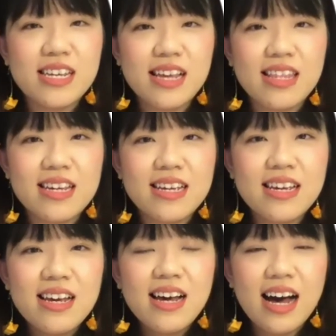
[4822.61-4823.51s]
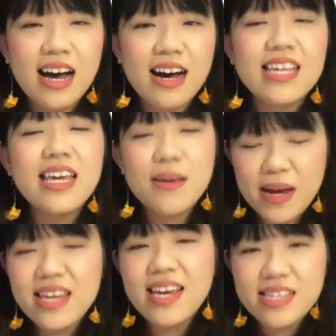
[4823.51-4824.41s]
I think yeah, but
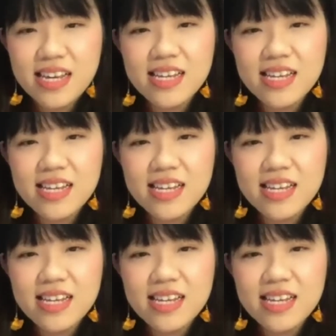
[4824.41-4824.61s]
yes,